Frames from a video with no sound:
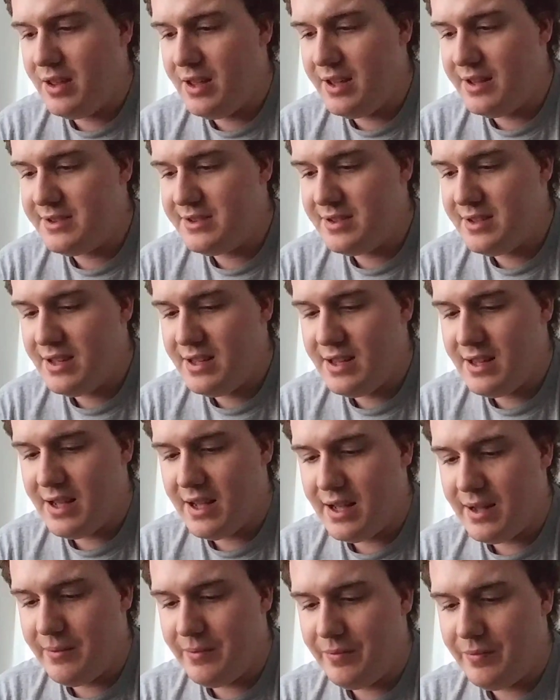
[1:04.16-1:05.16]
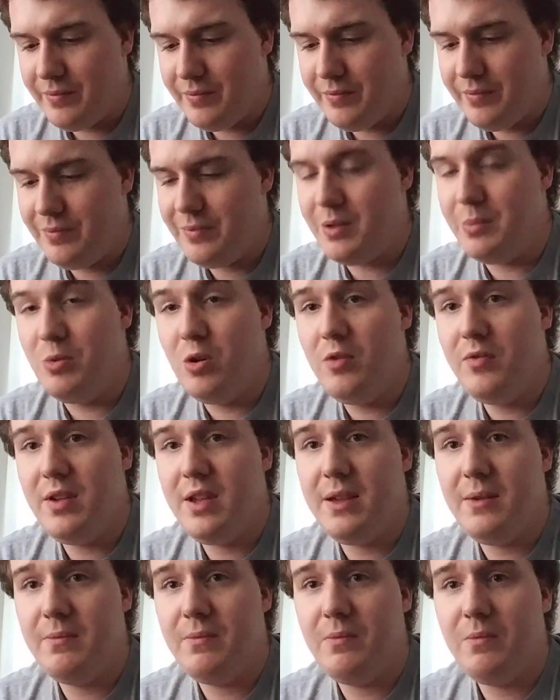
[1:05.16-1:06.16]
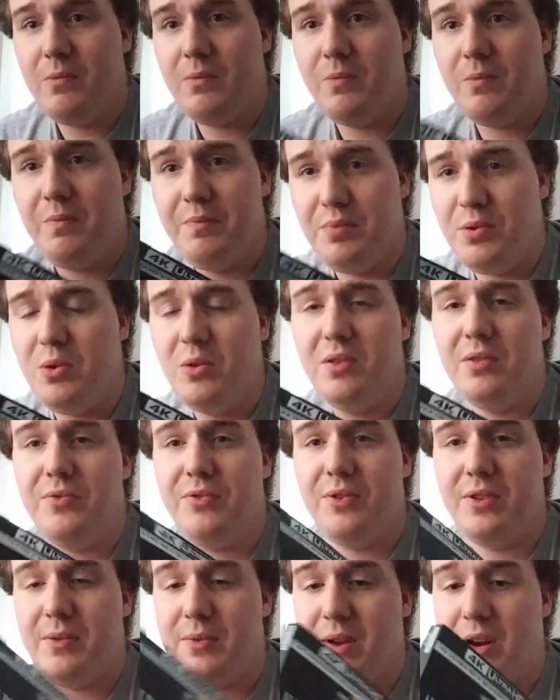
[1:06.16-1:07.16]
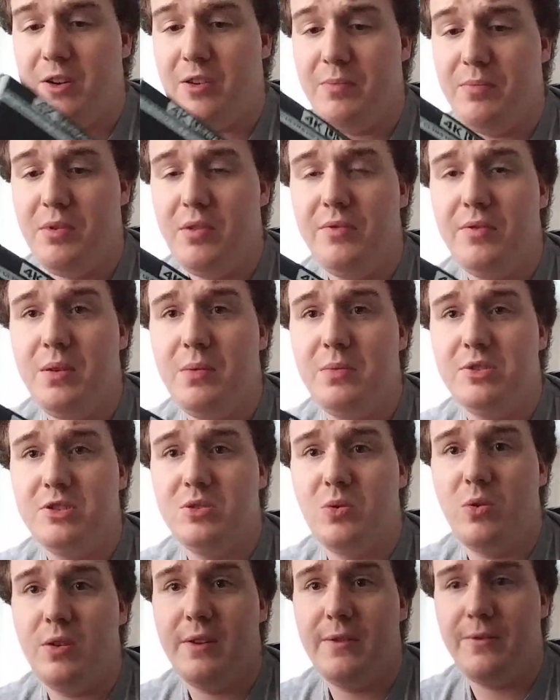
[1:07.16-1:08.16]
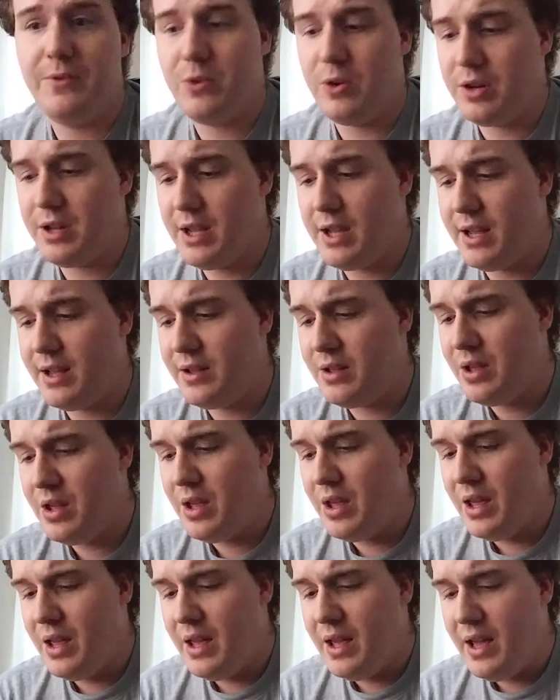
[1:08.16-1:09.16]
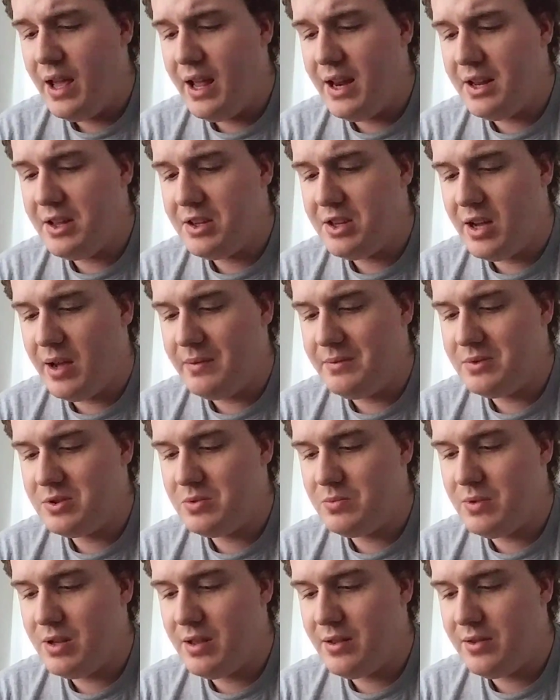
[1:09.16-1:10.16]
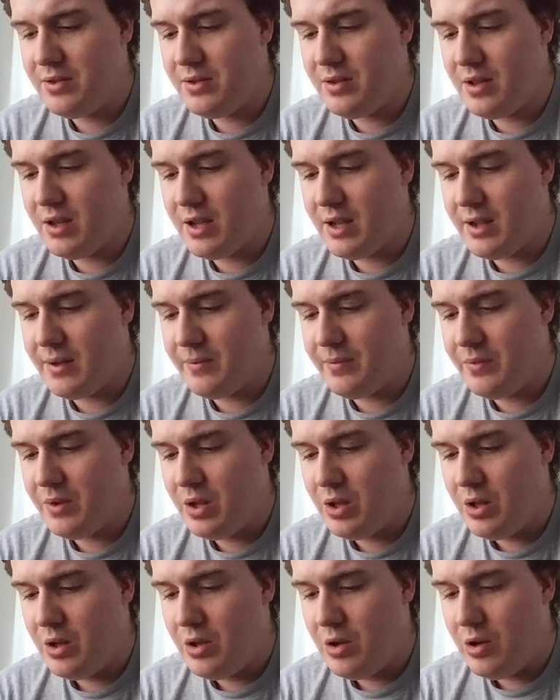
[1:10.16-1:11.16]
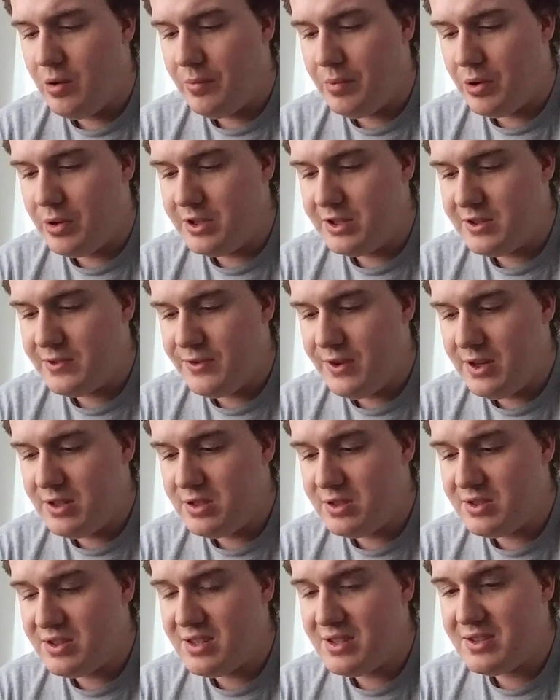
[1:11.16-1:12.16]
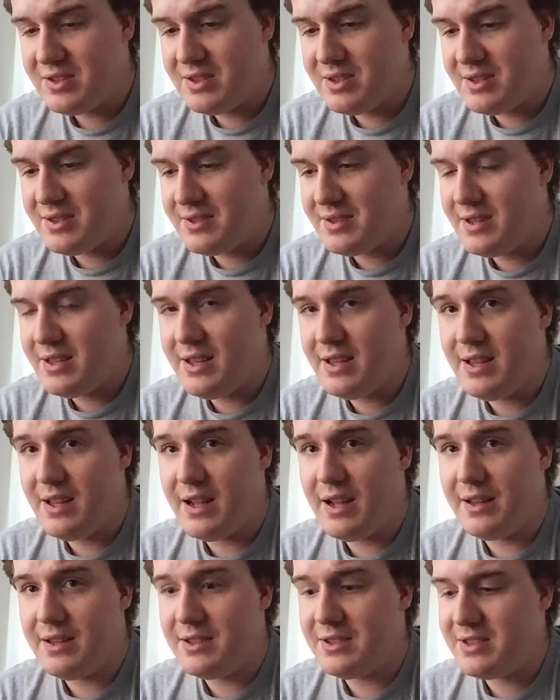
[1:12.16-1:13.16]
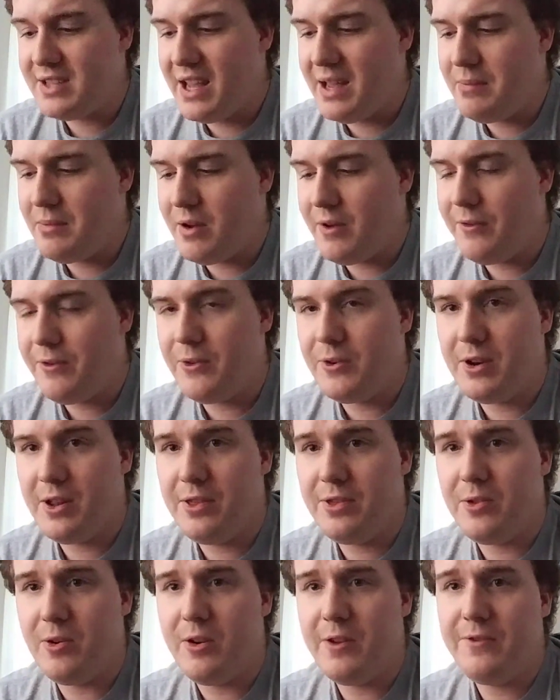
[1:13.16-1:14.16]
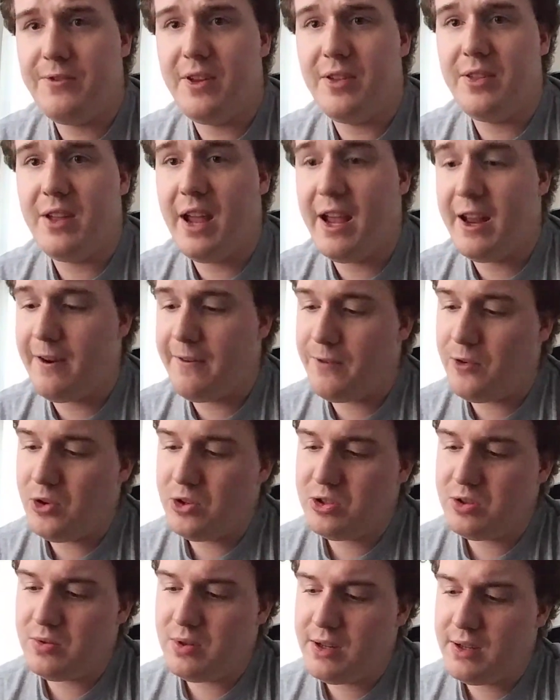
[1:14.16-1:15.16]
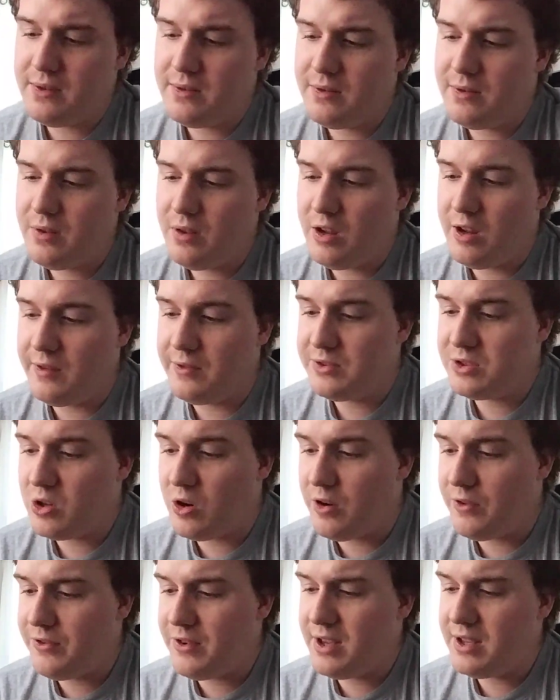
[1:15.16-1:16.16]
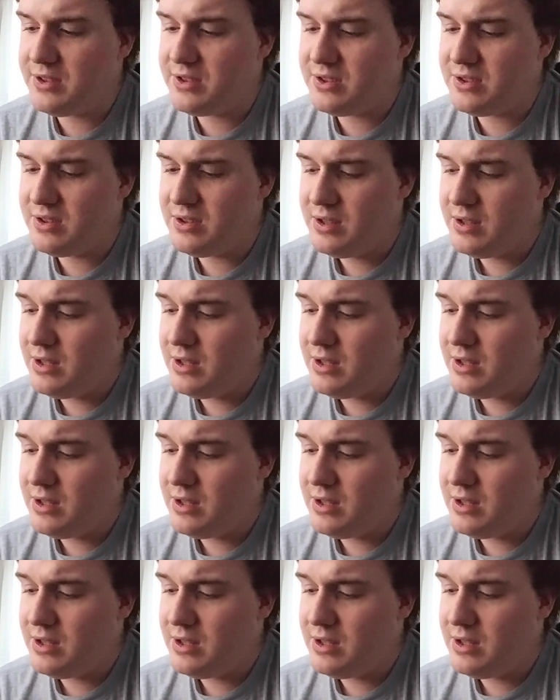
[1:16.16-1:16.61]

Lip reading: is the movie beautifully, what I heard, beautifully restored in 4K, and it comes with bonus features. This came out for the 35th anniversary of Scarface.